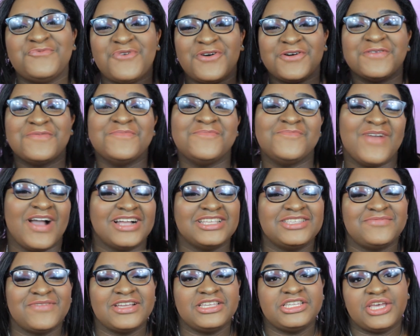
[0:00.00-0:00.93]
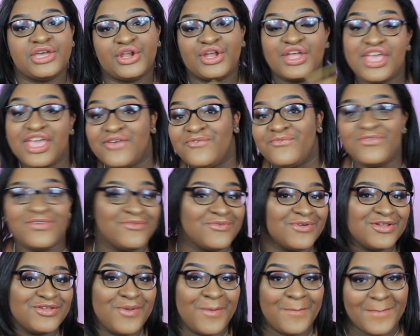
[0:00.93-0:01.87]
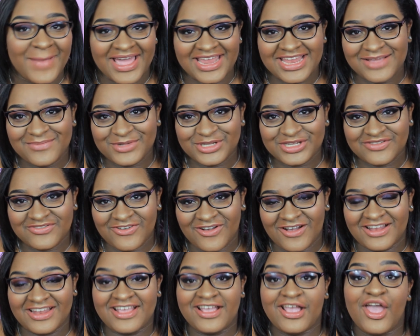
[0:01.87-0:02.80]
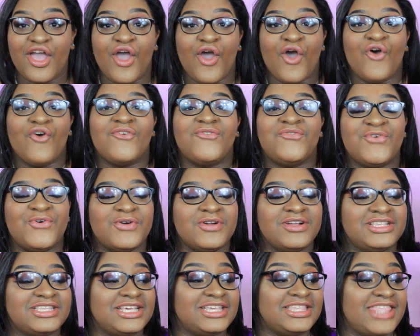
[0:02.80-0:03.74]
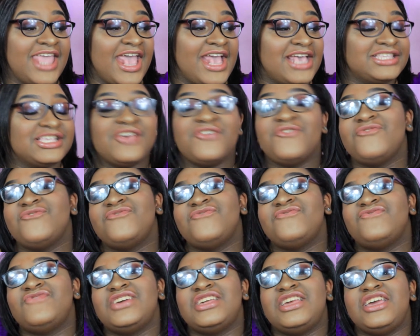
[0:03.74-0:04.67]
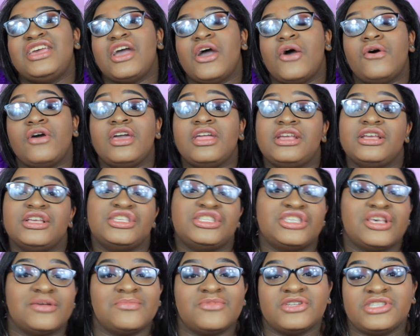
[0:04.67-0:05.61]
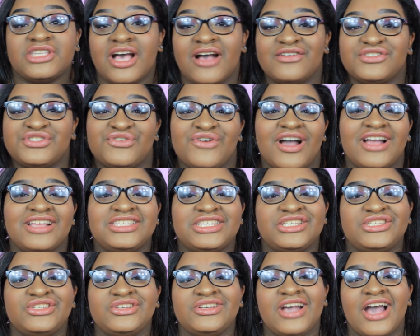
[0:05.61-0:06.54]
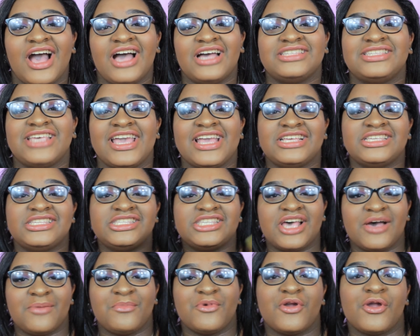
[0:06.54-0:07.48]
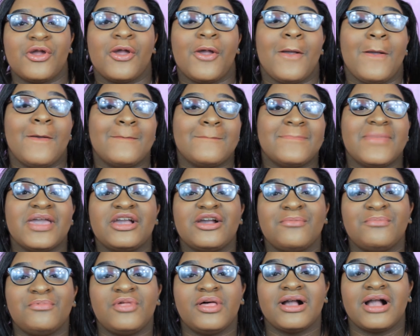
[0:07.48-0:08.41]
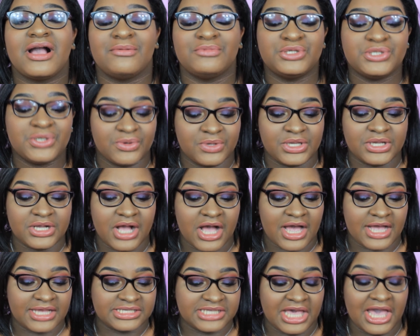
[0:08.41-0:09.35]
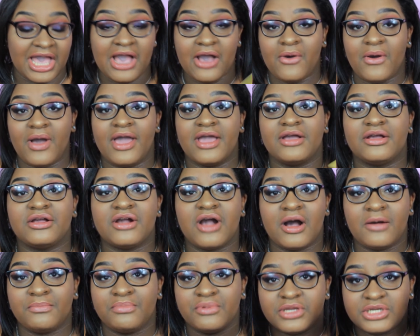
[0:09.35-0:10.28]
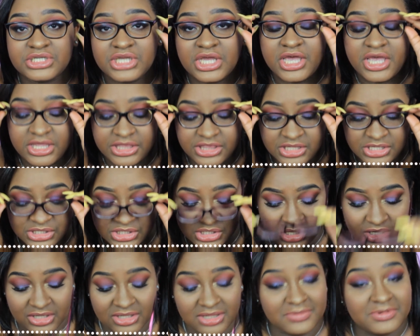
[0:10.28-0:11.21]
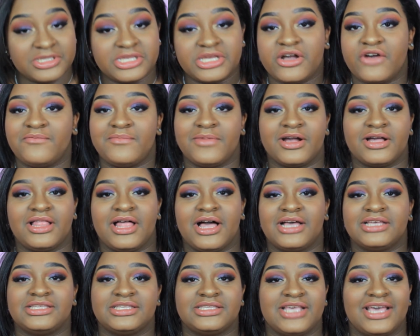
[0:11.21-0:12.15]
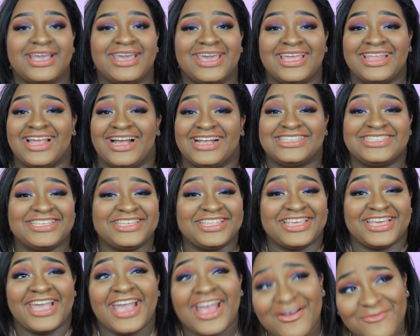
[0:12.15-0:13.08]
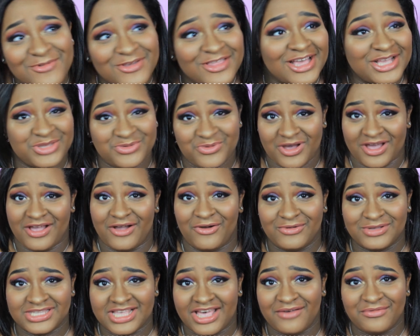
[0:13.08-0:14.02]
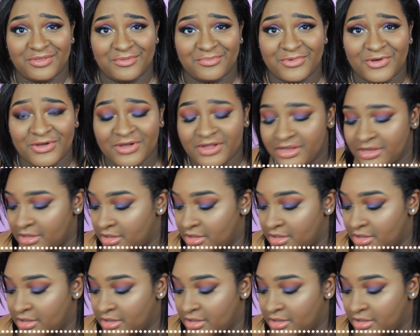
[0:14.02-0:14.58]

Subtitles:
Welcome back to my channel. If you are new, my name is Sharani. For today's video, it is summertime, so I did you guys a summer makeup look. I'm showing you guys how I accomplished this look. Let me take off my glasses. I cannot see the camera, that's why I always have them on.